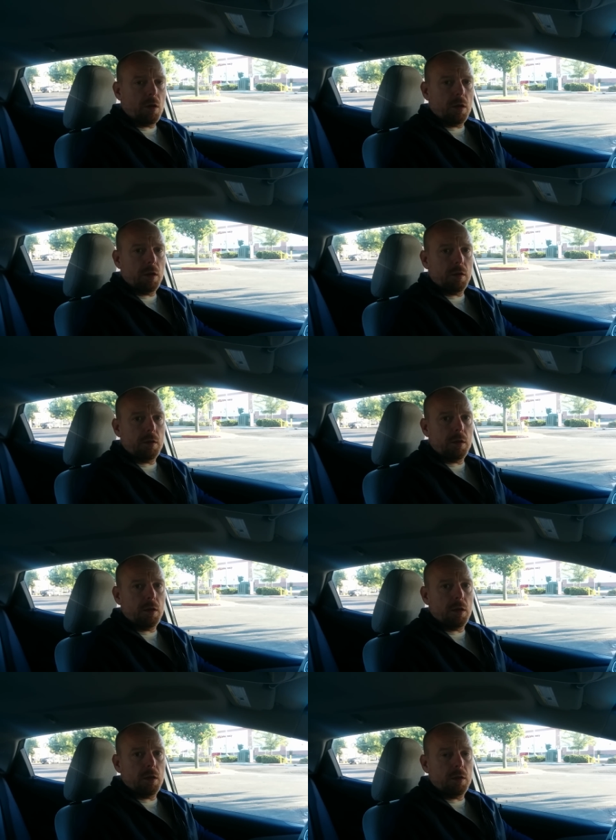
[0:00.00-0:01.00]
on
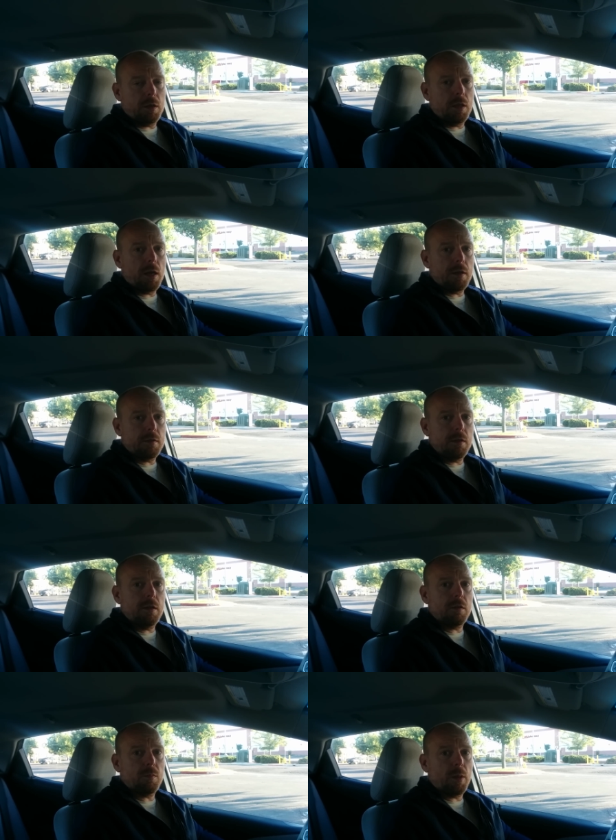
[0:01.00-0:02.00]
the uh, DIC
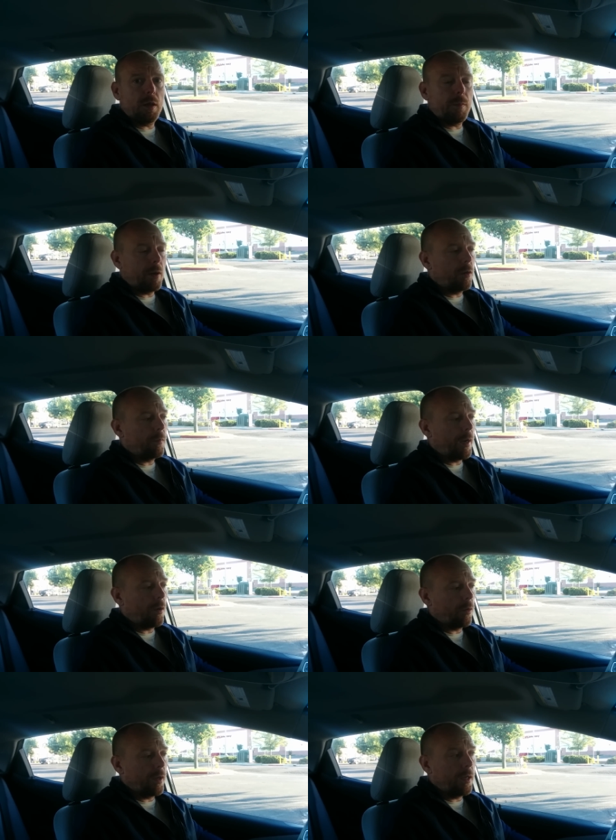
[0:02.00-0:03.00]
display about
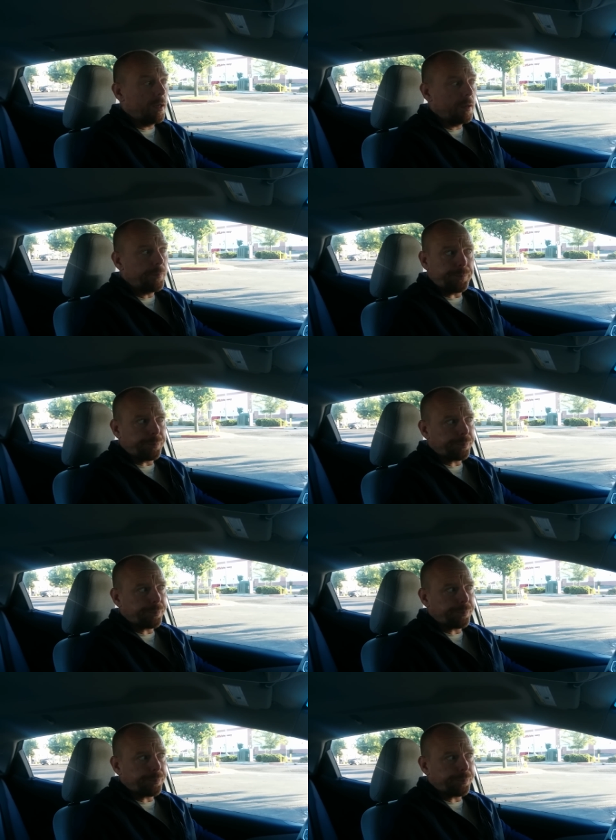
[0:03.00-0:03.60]
power in.